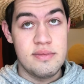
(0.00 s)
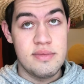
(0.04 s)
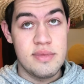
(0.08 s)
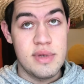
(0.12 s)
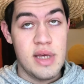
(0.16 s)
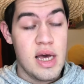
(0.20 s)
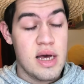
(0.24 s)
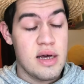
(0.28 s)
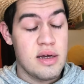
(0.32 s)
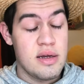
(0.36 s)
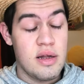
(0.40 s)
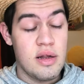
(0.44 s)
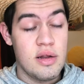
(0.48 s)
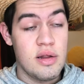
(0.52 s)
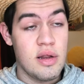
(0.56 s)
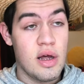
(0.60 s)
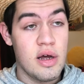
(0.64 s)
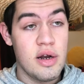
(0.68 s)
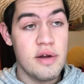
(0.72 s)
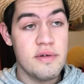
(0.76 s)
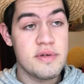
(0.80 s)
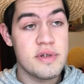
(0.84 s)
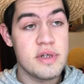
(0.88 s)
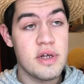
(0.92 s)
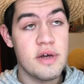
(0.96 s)

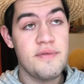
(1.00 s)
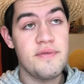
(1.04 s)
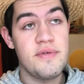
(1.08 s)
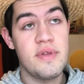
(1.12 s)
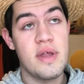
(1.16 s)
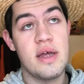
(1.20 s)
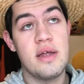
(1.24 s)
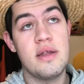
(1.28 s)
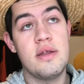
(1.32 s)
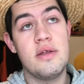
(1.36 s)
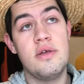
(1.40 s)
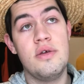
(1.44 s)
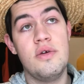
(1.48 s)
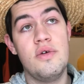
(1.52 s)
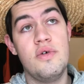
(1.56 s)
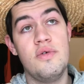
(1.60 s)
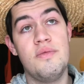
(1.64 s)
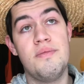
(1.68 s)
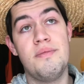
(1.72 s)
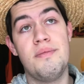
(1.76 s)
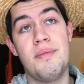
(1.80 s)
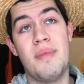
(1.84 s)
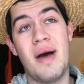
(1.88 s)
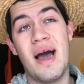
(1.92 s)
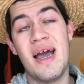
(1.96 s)
lot of stuff that you
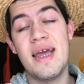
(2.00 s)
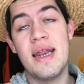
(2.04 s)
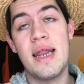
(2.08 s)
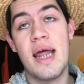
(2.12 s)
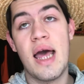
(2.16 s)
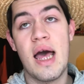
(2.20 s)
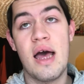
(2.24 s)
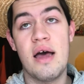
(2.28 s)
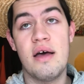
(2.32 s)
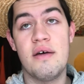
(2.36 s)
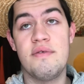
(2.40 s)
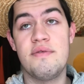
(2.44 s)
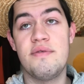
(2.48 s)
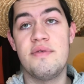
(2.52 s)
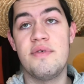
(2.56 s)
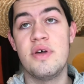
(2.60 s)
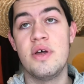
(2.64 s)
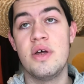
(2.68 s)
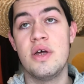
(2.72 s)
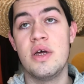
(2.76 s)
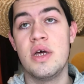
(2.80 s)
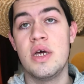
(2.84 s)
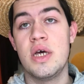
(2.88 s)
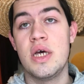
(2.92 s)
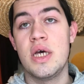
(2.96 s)
might have
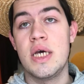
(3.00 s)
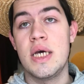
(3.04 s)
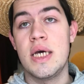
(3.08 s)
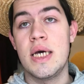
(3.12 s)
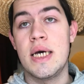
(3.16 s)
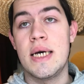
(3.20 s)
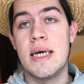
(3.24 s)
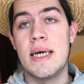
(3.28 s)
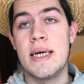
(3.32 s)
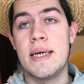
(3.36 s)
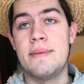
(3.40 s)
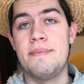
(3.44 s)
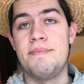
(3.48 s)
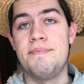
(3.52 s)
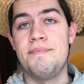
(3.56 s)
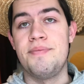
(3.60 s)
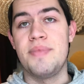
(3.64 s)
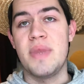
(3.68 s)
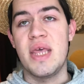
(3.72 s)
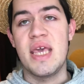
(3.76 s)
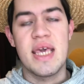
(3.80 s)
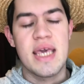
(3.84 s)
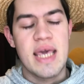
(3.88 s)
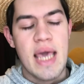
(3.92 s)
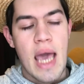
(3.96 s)

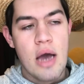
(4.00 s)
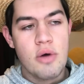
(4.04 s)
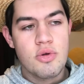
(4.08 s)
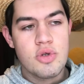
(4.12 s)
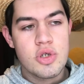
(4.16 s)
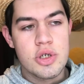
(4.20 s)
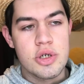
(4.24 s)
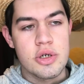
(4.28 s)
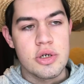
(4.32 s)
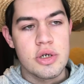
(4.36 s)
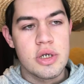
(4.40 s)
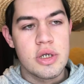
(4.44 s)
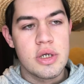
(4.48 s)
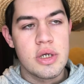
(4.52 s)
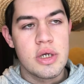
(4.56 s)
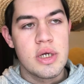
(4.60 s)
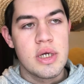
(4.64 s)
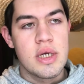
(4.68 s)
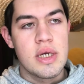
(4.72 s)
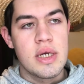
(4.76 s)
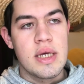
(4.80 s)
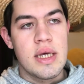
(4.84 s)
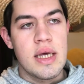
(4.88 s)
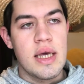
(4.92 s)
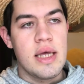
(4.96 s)
encountered
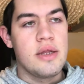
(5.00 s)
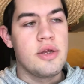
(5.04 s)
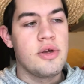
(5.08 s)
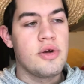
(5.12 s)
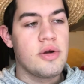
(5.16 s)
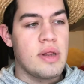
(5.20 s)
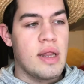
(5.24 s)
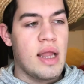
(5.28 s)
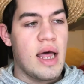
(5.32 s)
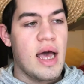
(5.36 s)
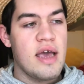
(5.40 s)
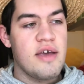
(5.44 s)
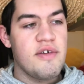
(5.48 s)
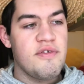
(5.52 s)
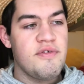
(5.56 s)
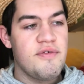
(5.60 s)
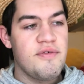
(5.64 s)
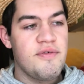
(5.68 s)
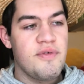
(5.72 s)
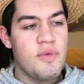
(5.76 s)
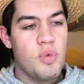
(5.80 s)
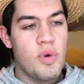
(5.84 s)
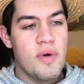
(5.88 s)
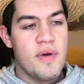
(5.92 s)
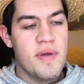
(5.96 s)
in your
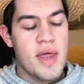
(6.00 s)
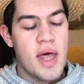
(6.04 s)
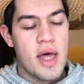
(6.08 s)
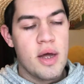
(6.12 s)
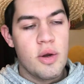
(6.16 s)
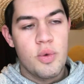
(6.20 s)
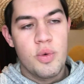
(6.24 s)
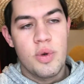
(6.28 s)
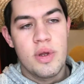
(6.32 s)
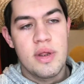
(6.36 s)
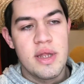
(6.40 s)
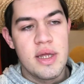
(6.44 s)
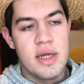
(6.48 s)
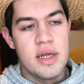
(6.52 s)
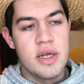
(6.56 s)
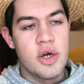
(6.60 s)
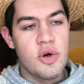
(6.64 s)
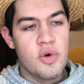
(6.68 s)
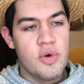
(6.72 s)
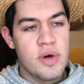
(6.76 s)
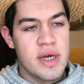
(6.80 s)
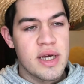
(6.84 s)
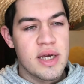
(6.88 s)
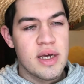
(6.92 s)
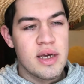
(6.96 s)
life without really
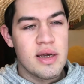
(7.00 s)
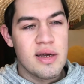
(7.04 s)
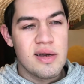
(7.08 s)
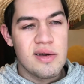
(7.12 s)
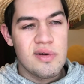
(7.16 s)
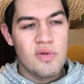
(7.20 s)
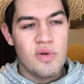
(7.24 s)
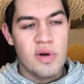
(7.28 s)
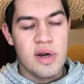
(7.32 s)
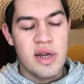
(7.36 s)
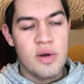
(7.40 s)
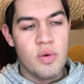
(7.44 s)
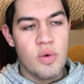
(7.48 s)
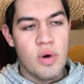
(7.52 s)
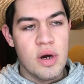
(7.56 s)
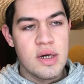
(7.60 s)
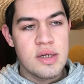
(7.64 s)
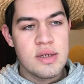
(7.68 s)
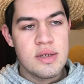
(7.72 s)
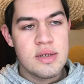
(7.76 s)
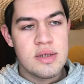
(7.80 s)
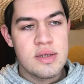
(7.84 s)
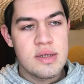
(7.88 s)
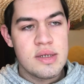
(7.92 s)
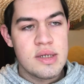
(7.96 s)
knowing what it
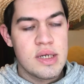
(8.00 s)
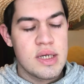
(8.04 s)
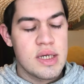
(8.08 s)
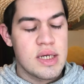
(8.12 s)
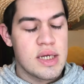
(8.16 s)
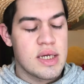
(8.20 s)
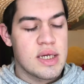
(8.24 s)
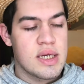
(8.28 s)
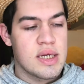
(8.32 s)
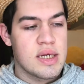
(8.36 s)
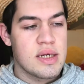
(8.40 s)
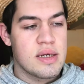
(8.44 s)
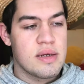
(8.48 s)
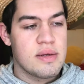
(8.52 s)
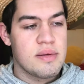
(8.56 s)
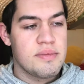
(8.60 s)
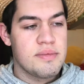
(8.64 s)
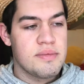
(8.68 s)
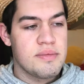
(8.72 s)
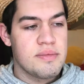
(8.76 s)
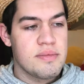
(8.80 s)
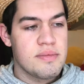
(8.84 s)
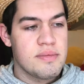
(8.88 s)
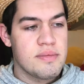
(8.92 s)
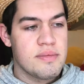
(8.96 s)
was,
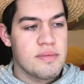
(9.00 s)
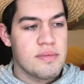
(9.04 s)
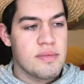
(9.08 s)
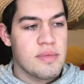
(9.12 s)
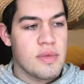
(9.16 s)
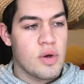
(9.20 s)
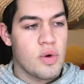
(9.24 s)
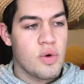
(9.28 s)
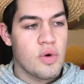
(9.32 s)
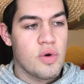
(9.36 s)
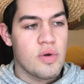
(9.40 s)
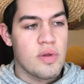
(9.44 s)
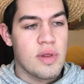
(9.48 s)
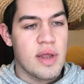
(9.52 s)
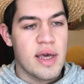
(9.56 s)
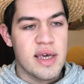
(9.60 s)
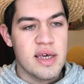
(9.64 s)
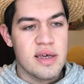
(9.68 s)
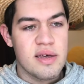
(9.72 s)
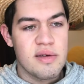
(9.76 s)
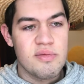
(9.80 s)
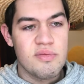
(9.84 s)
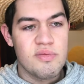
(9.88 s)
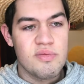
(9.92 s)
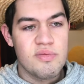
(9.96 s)
or
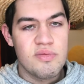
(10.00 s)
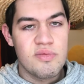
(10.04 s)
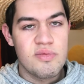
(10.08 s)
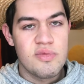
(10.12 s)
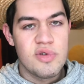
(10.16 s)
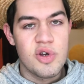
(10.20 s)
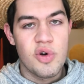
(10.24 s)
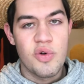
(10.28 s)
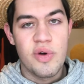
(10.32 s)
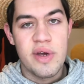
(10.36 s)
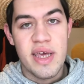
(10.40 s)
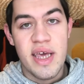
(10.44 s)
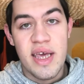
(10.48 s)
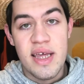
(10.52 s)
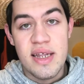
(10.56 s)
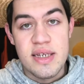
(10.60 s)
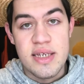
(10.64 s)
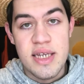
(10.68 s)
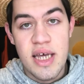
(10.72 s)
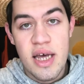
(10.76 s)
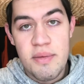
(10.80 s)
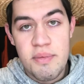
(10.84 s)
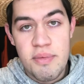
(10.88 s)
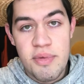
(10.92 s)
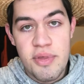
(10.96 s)
knowing in
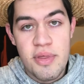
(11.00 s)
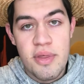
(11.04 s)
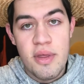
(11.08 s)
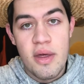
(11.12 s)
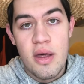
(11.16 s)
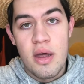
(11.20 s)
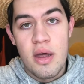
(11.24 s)
depth